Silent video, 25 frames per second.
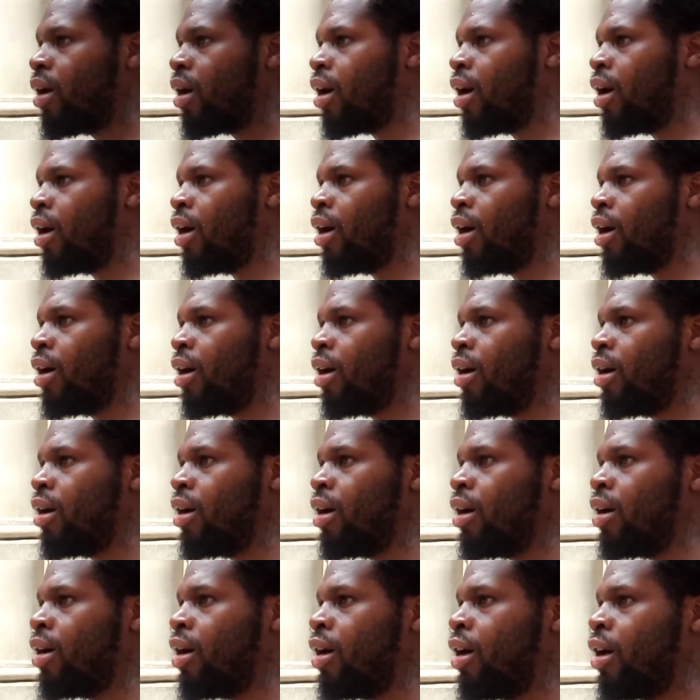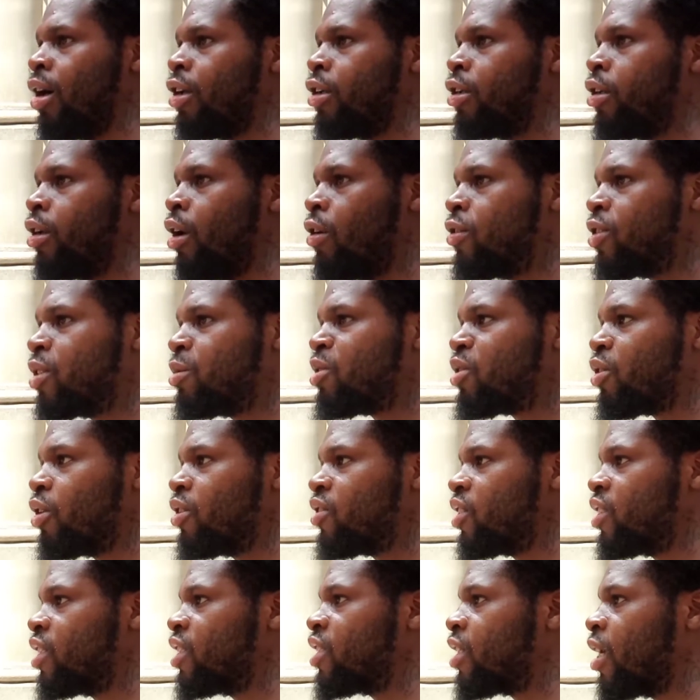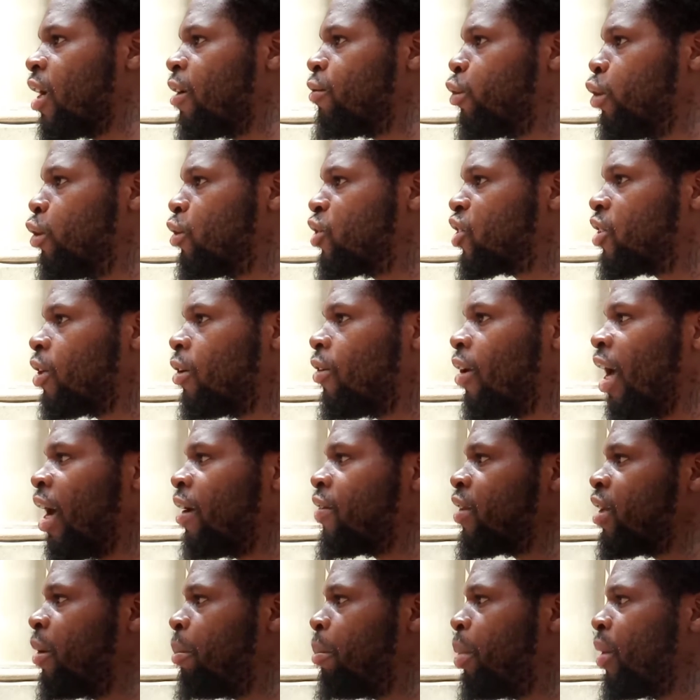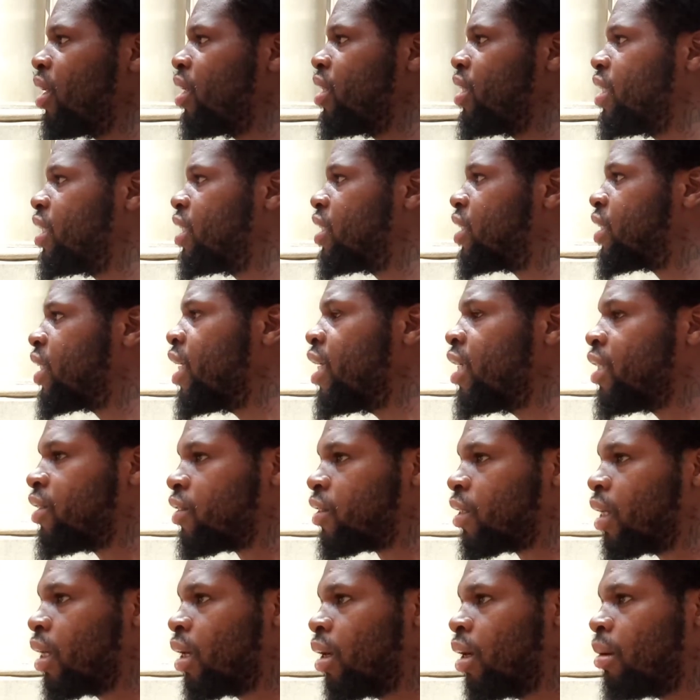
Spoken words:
know some scriptures and stuff, you'll still have the ability to teach.